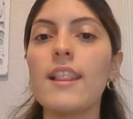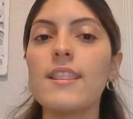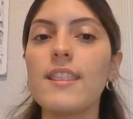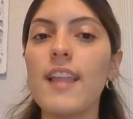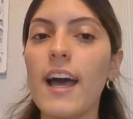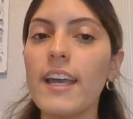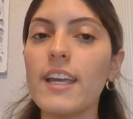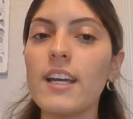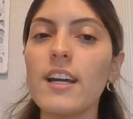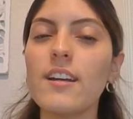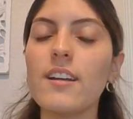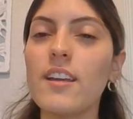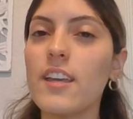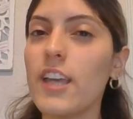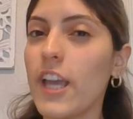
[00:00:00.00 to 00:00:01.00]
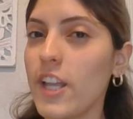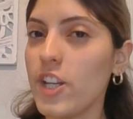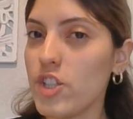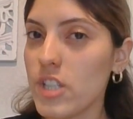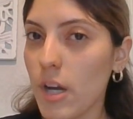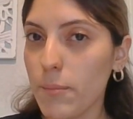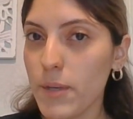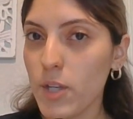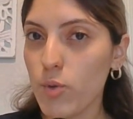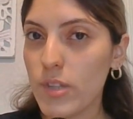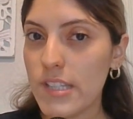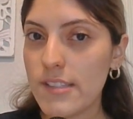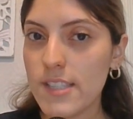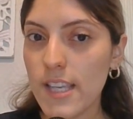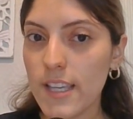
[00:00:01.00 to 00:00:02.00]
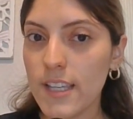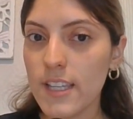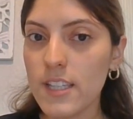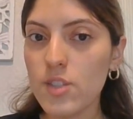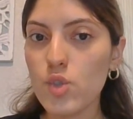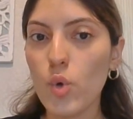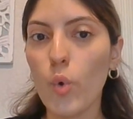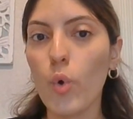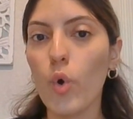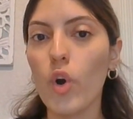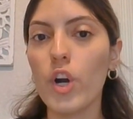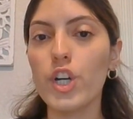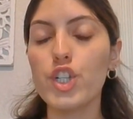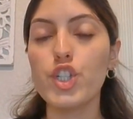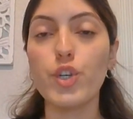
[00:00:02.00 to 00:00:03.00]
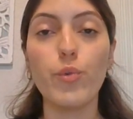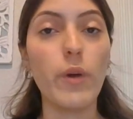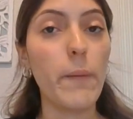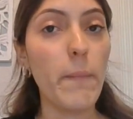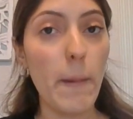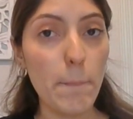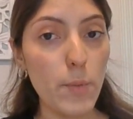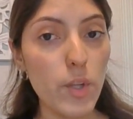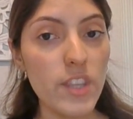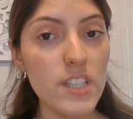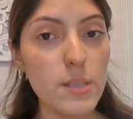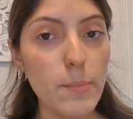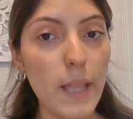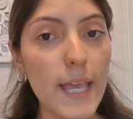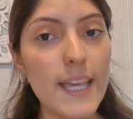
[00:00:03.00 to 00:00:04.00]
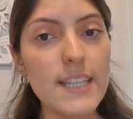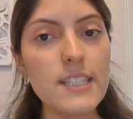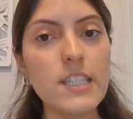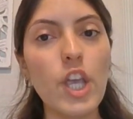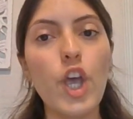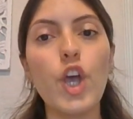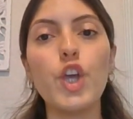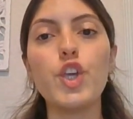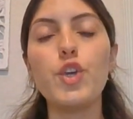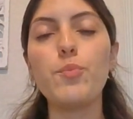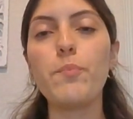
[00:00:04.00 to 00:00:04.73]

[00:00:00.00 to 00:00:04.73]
like, can you tell me who this is? Or do you remember this place? You